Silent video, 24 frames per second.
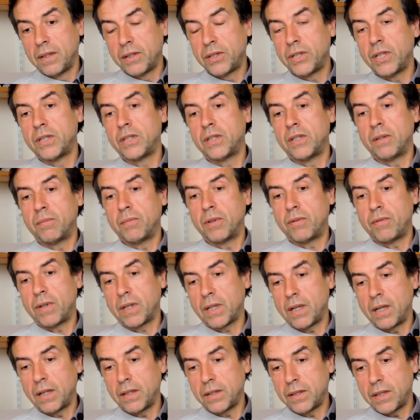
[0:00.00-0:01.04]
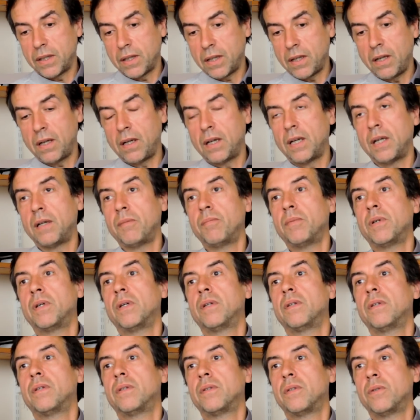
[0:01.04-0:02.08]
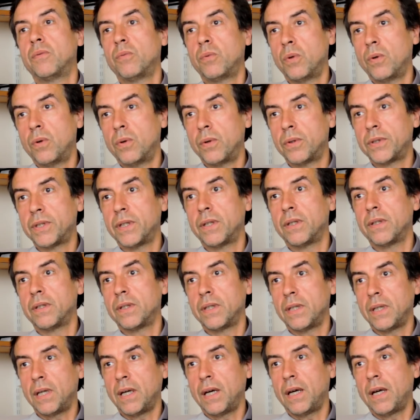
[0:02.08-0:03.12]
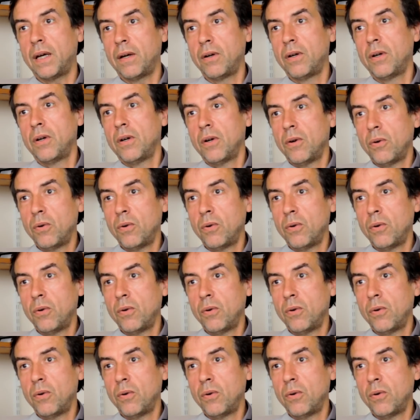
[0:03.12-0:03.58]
system that regulates the climate, the water, the air,